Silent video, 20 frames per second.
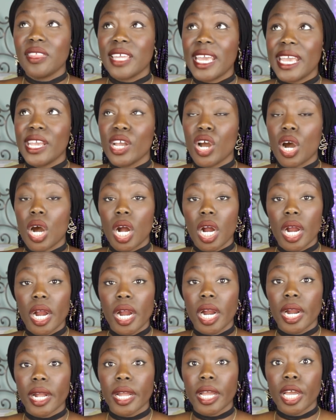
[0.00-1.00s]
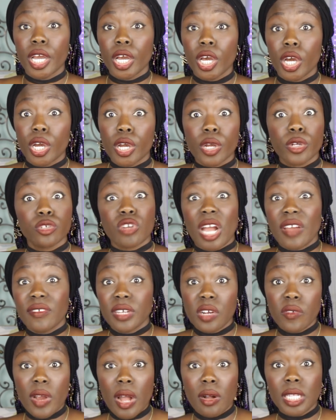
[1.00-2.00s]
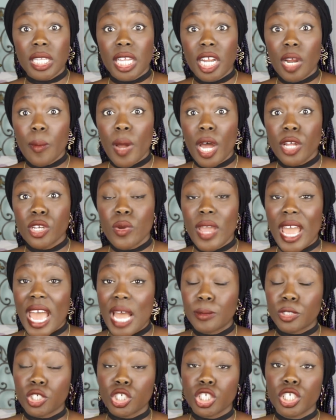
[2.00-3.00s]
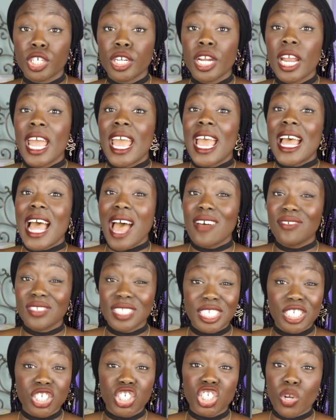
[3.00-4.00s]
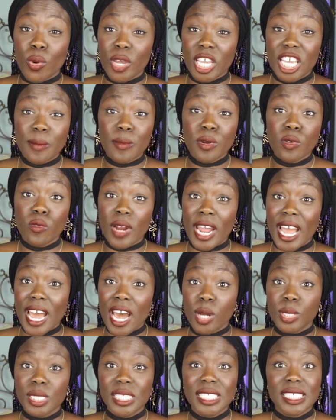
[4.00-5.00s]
They are driving around Claremont, New Hampshire. Evelyn is showing him around.